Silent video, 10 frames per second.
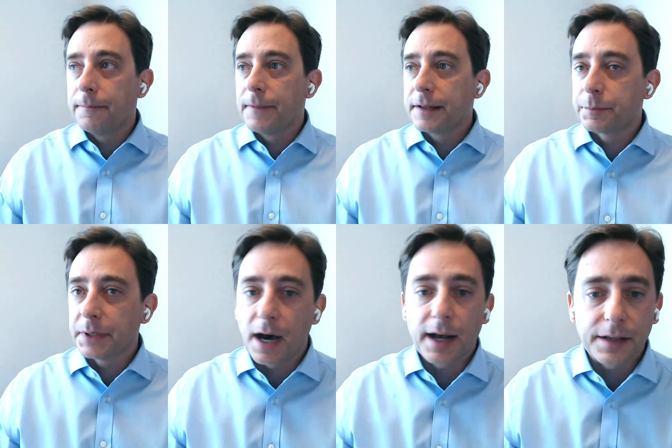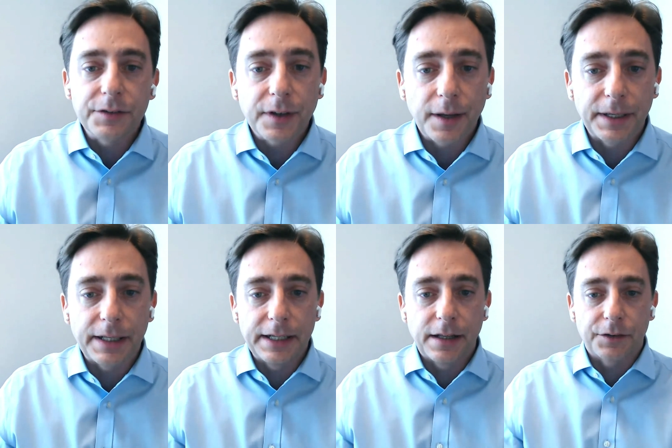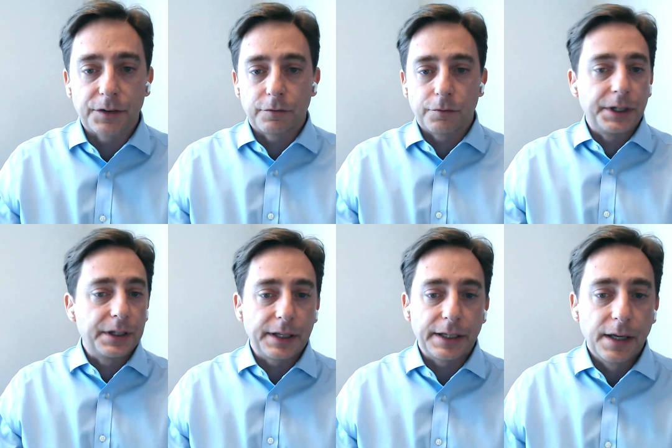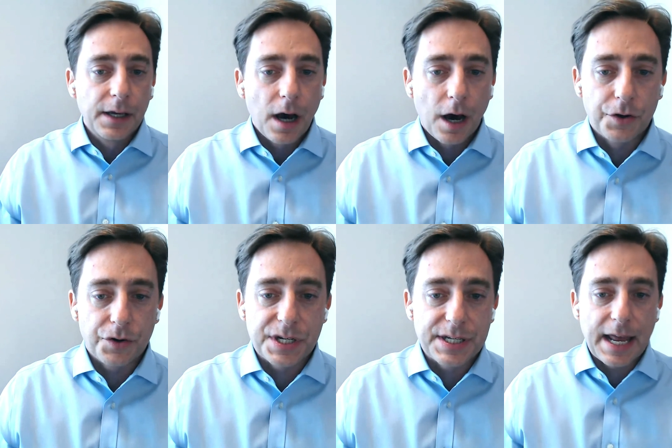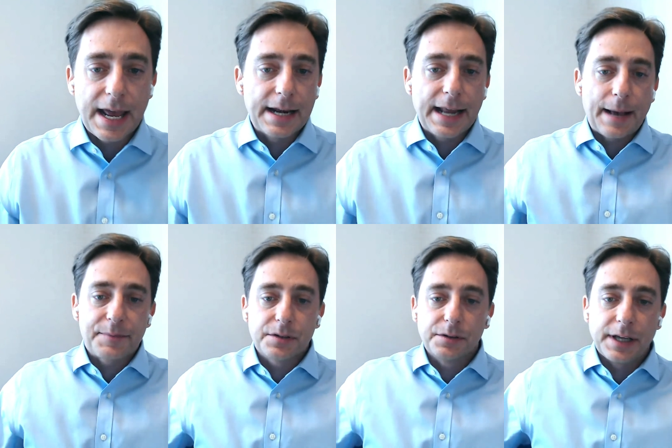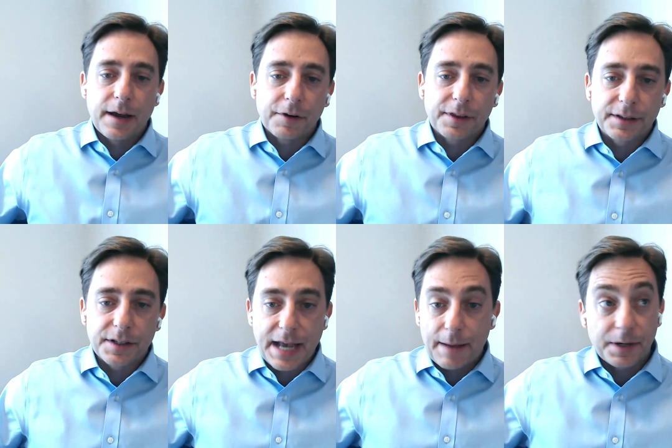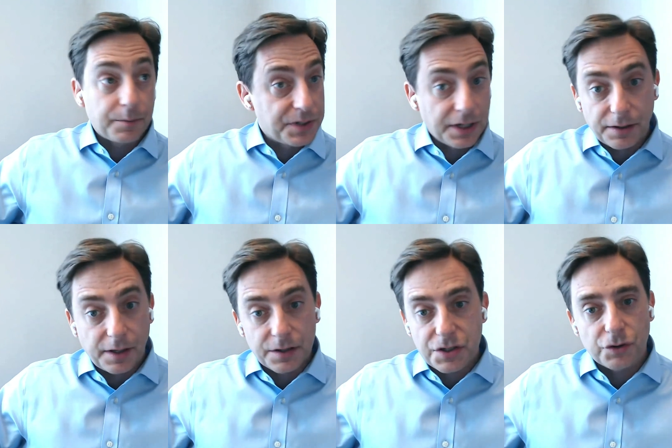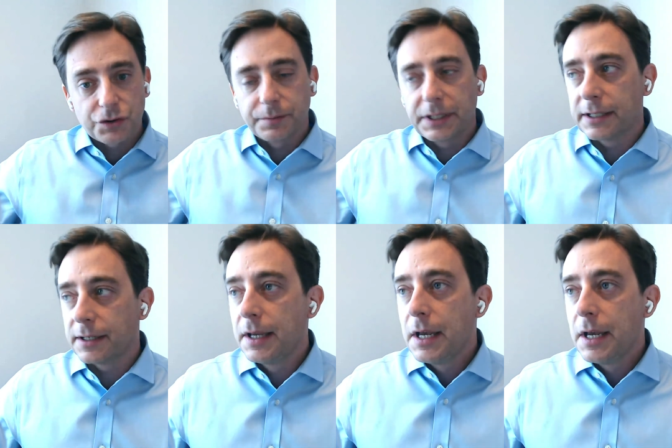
Let's be honest. I mean, he doesn't really understand absolutely everything that's happening, particularly on social media.